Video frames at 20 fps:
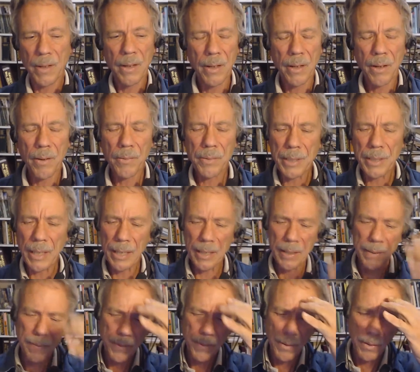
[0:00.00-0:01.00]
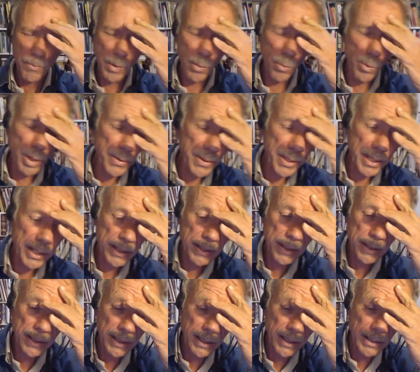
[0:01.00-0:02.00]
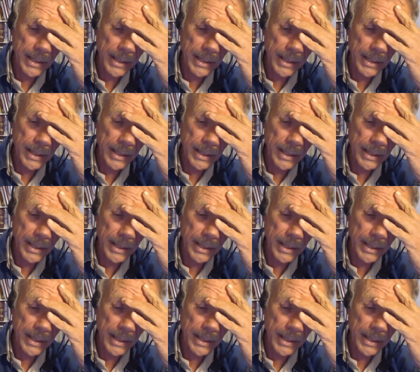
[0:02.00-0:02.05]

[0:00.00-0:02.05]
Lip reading: Okay. Well, one thing